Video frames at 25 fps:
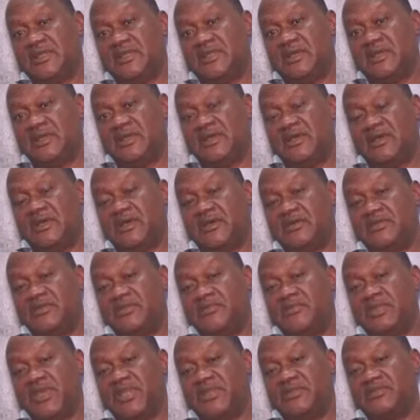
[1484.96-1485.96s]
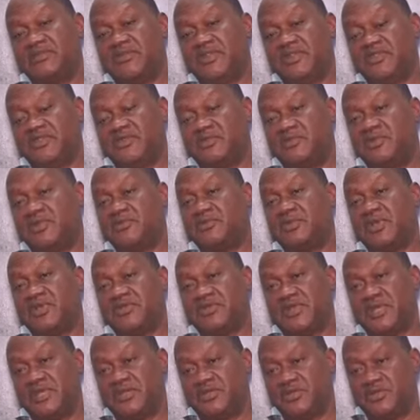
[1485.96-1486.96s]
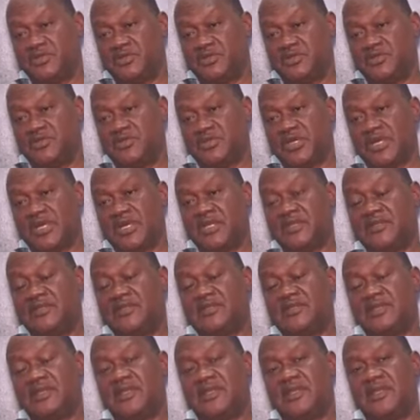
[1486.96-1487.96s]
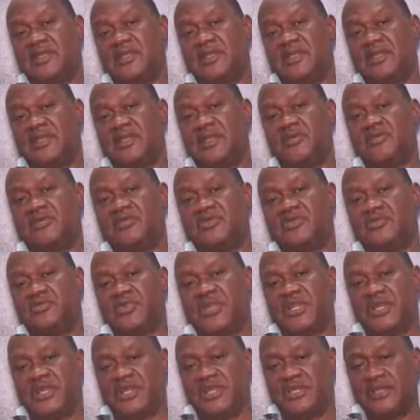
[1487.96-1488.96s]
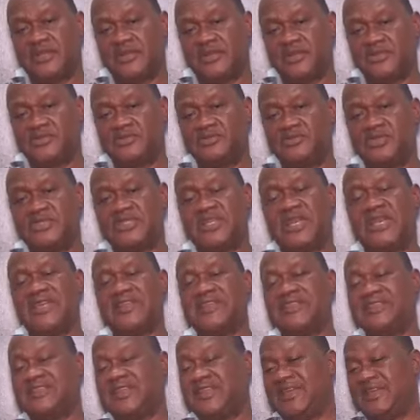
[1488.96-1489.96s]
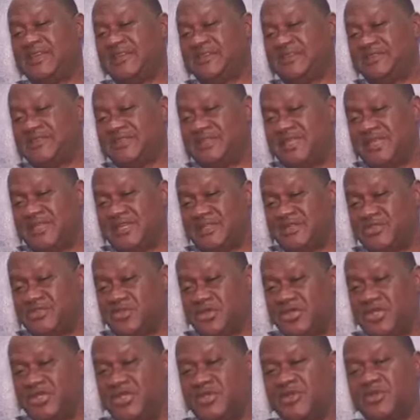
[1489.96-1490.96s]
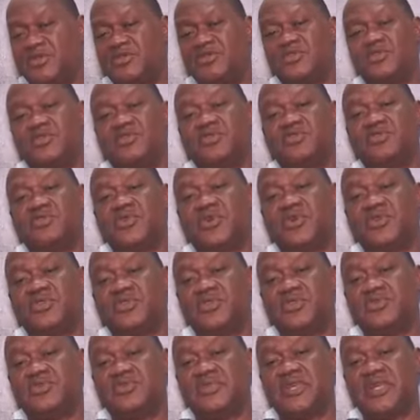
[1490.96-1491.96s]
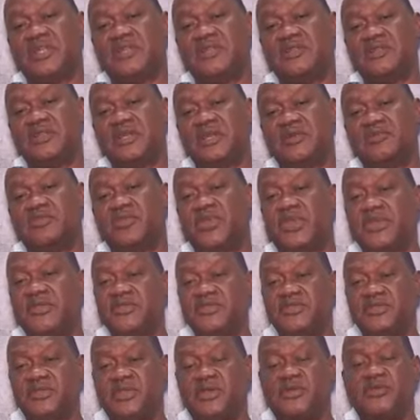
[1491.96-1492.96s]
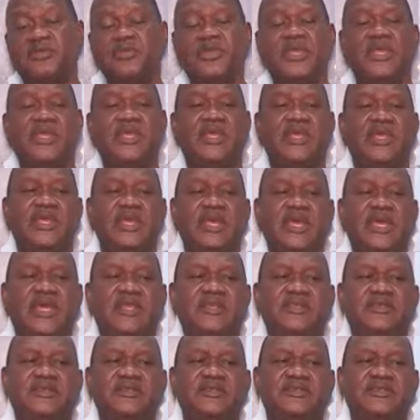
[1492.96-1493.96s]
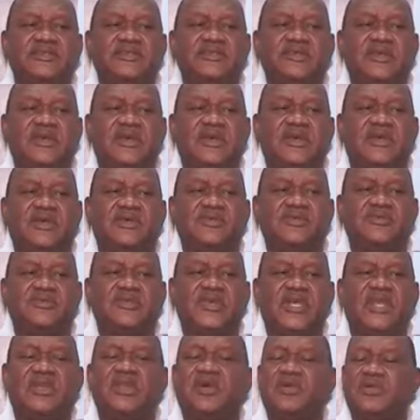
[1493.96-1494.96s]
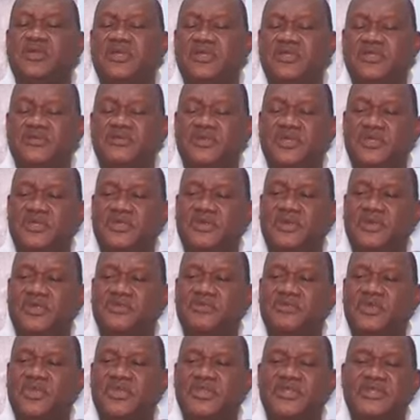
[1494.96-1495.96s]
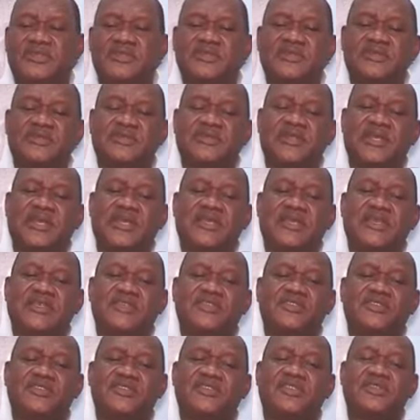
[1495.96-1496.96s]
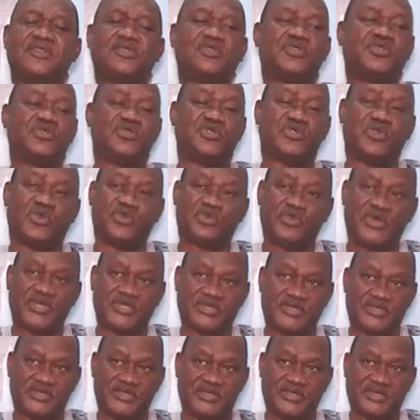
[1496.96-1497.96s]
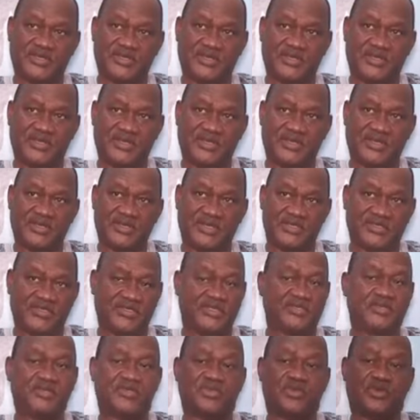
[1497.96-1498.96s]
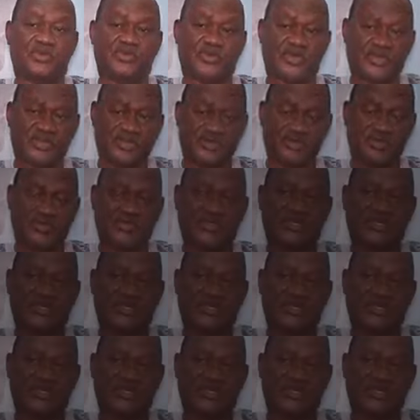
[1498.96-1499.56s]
the benefits of what we're trying to do. And They're supplying us with ideas. They're joining us to do workshops and brainstorm. And a lot has been done, but there is still so much. There's still so much to be